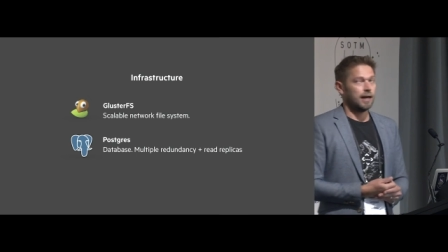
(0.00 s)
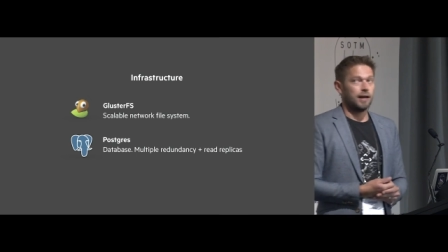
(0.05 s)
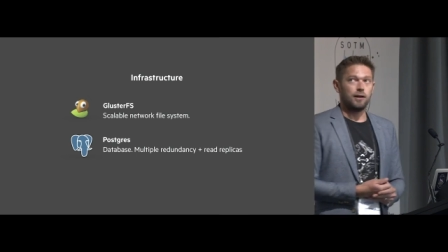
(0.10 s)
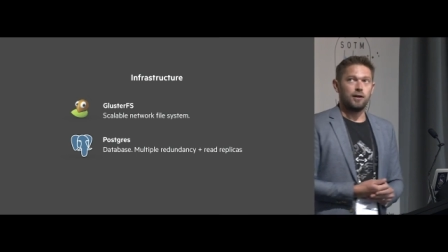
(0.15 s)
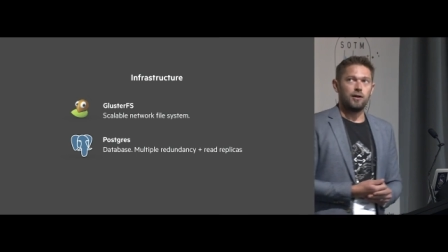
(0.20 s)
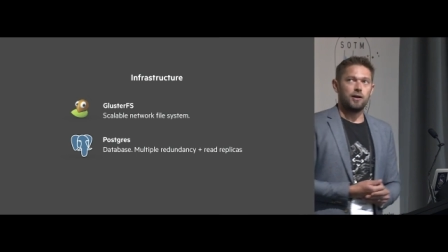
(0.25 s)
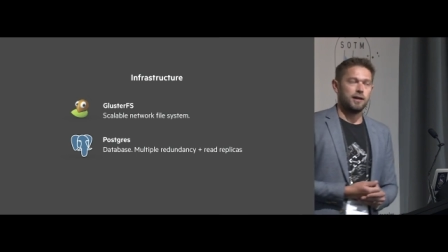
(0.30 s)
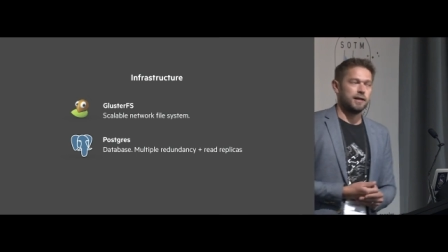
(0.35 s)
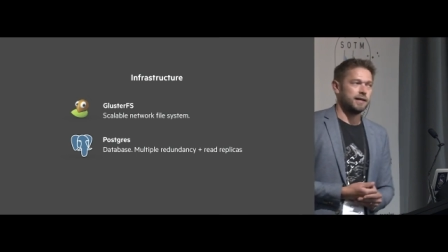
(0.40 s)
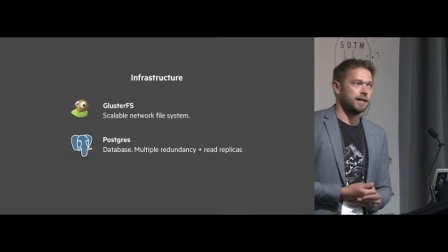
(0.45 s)
a
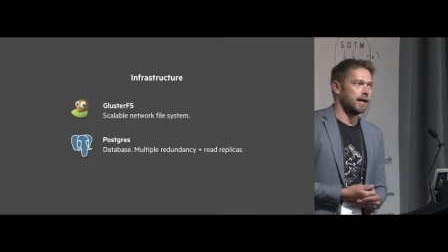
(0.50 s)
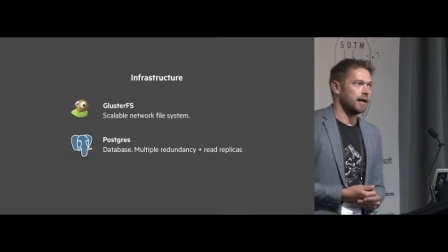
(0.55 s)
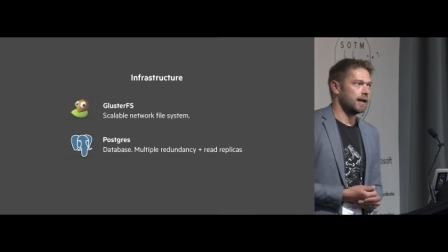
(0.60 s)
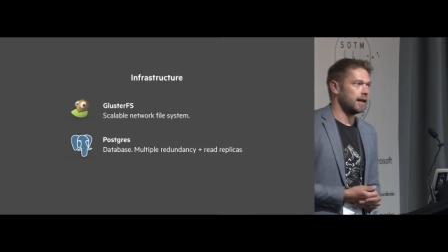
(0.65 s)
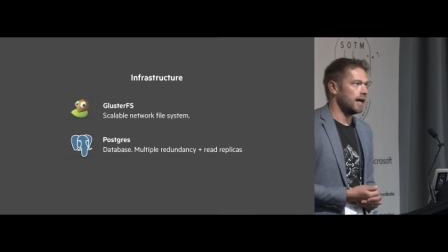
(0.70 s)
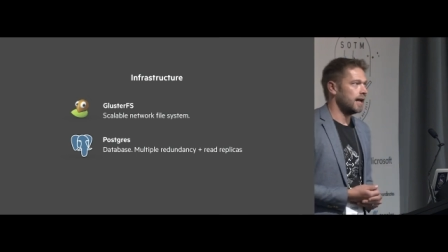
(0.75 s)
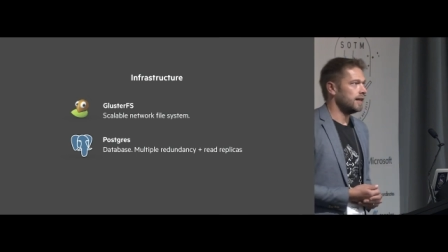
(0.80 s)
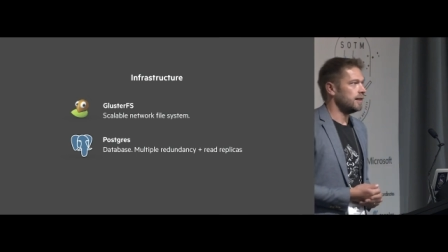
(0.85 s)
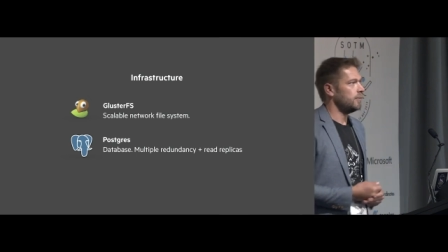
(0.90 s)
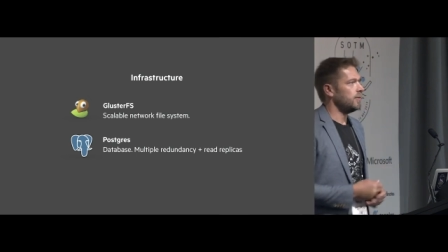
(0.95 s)
lot of
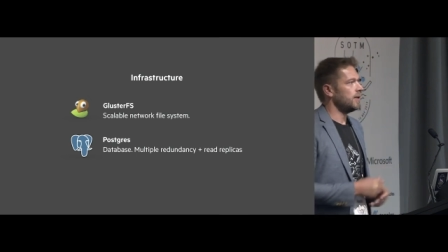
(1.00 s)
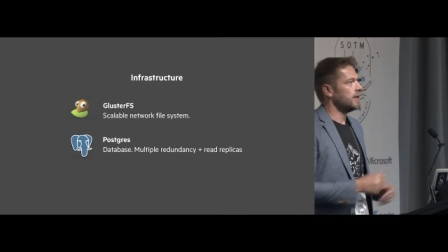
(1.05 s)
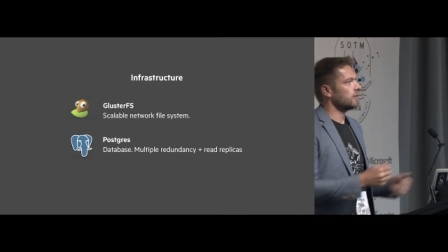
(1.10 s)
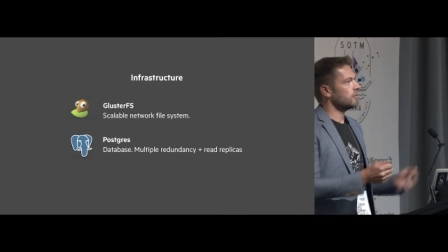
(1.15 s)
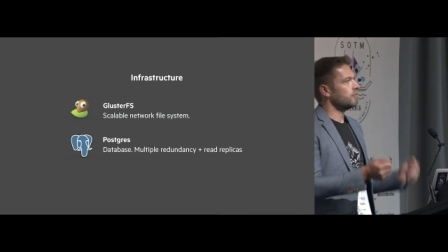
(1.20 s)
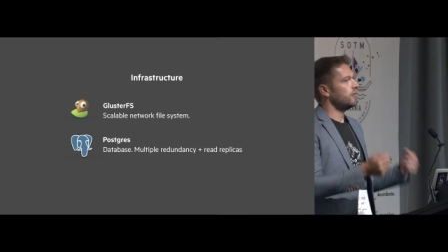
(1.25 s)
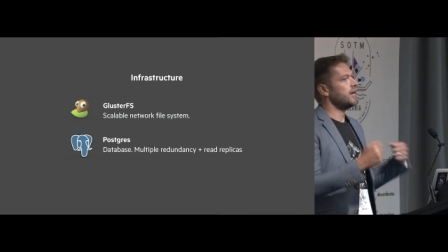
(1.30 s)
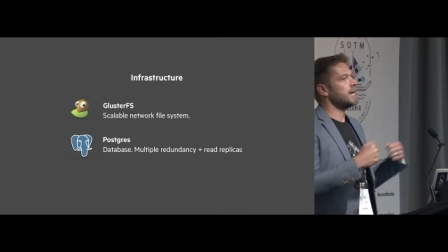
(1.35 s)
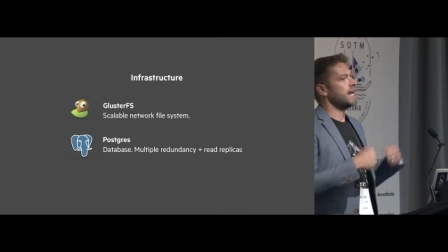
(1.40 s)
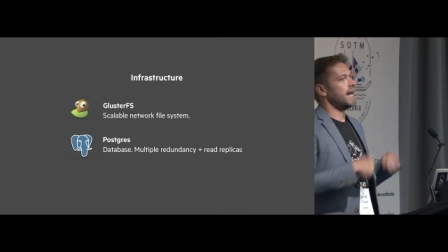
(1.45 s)
data and then we
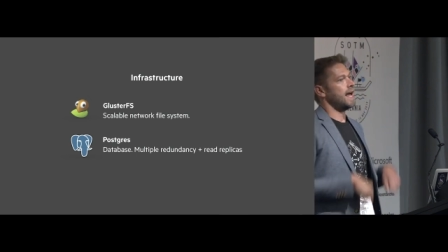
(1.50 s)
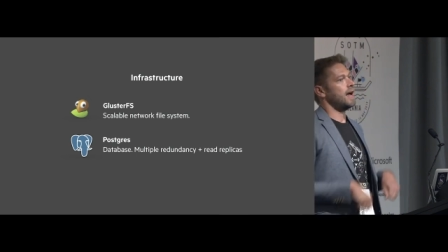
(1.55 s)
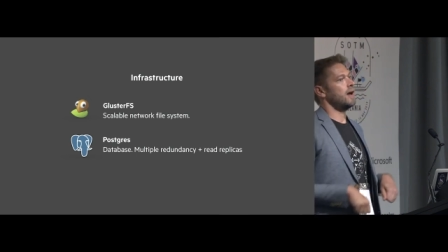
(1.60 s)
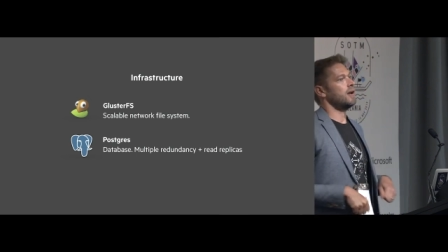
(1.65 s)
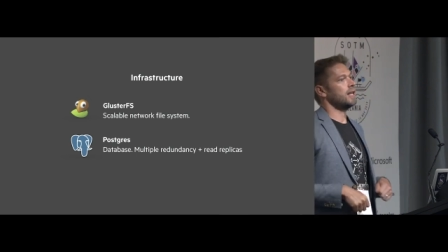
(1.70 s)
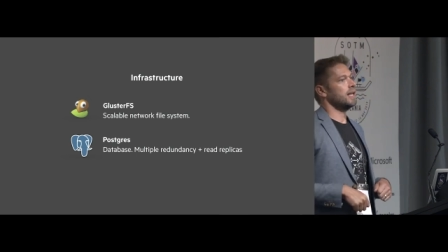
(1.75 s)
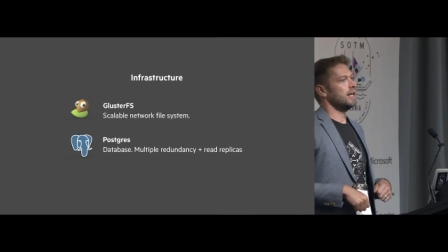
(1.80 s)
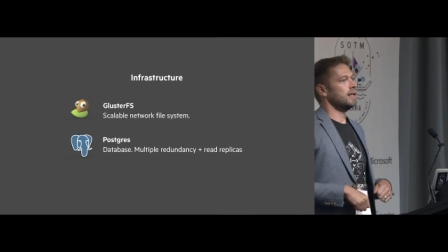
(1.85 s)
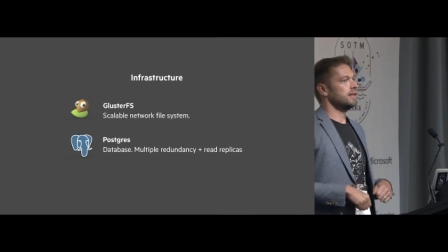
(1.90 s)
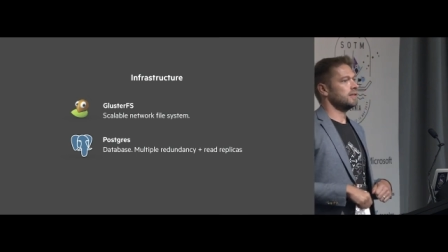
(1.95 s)
can read it
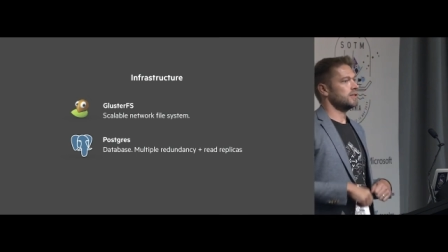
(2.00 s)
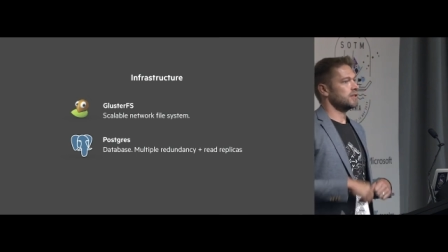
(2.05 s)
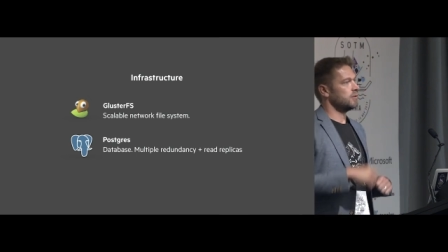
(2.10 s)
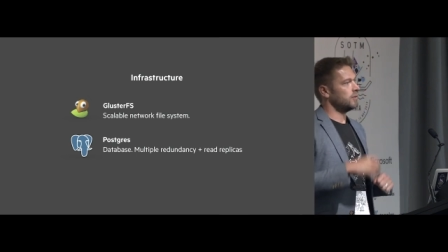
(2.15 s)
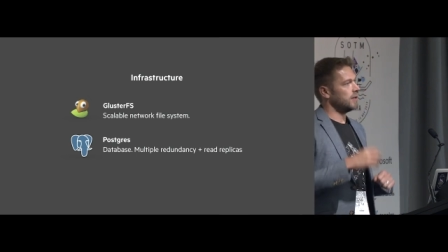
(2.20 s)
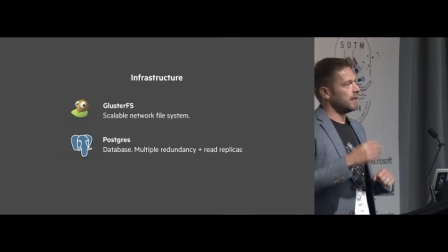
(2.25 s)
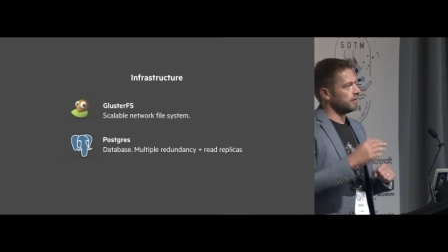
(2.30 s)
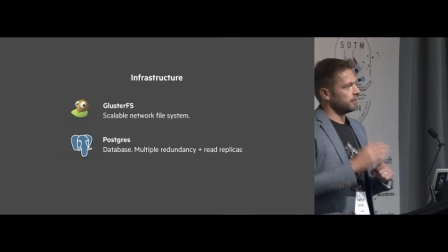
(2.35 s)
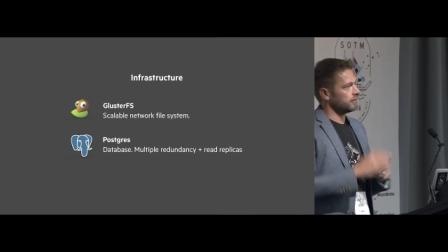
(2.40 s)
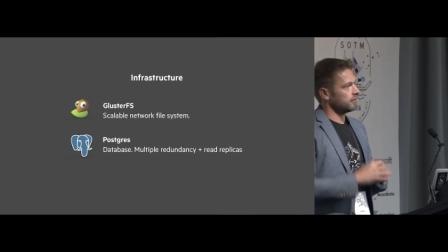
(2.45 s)
out again. So
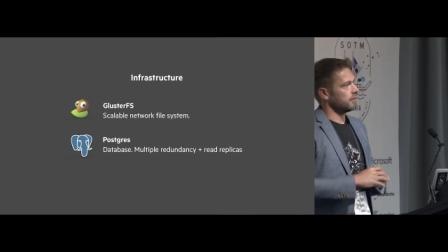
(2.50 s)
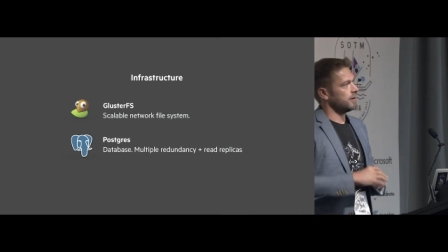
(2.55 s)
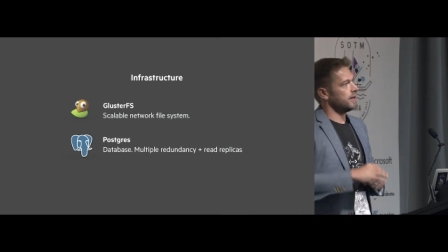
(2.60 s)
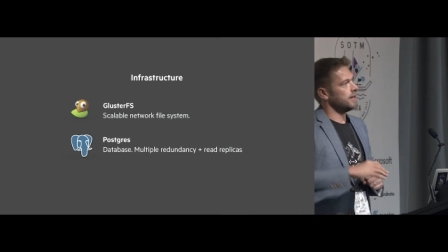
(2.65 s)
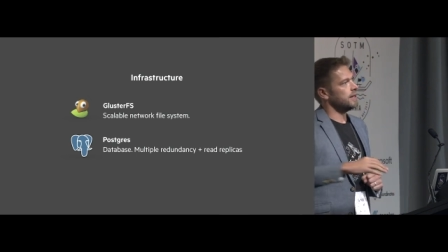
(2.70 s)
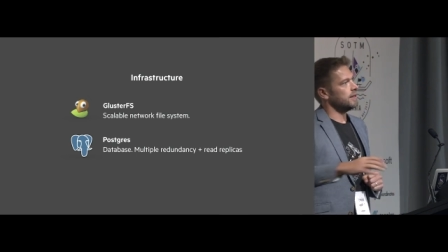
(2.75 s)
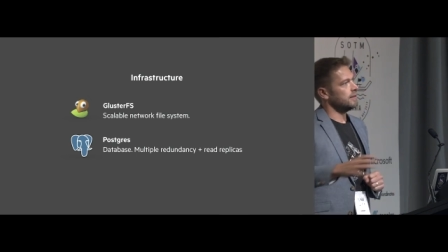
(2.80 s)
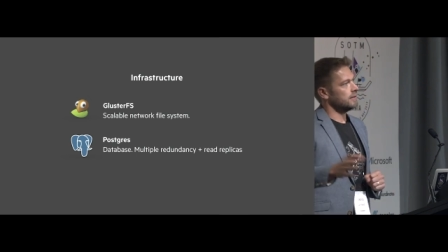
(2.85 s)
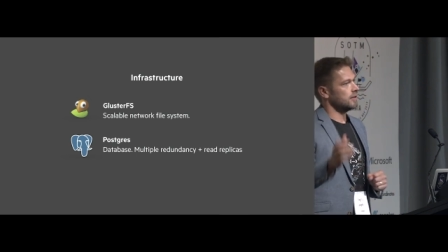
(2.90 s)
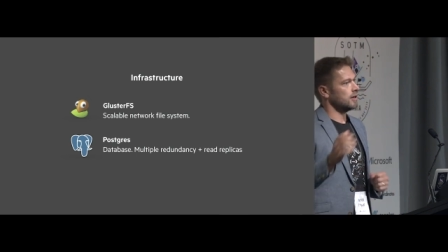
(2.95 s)
we'll have
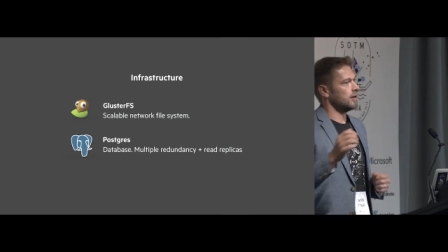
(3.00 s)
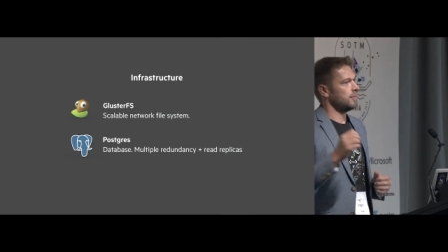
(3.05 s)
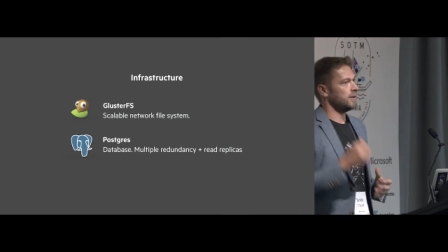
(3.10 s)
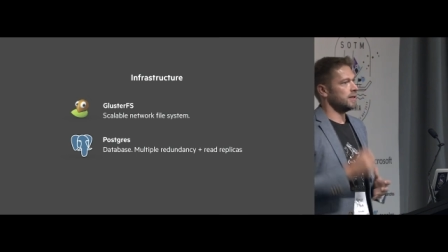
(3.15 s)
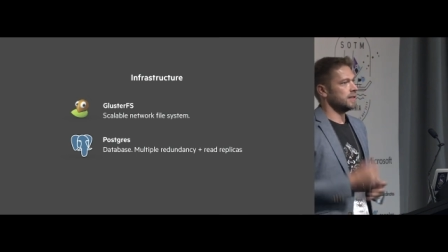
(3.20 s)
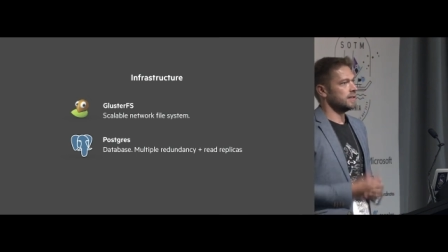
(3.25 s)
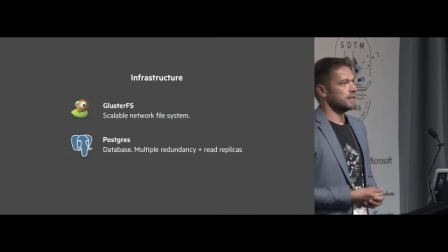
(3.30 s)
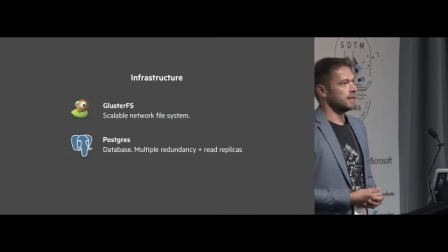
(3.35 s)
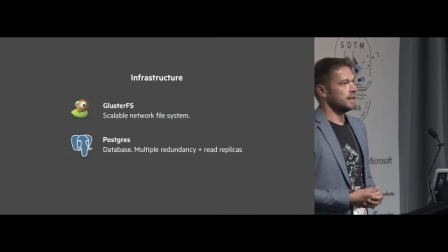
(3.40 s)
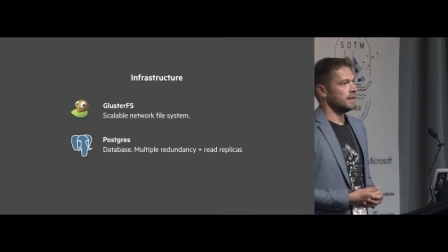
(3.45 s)
read
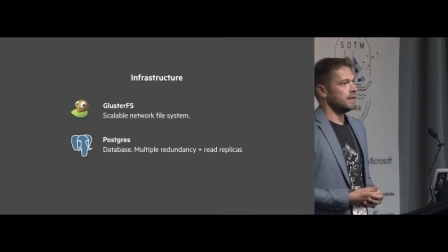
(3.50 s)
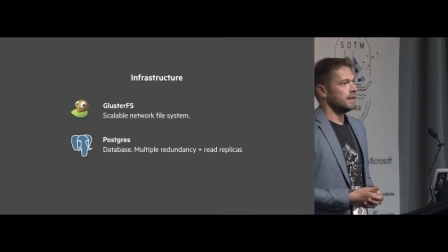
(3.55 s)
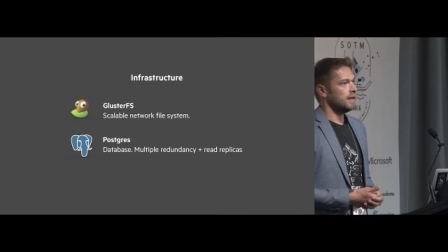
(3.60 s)
copies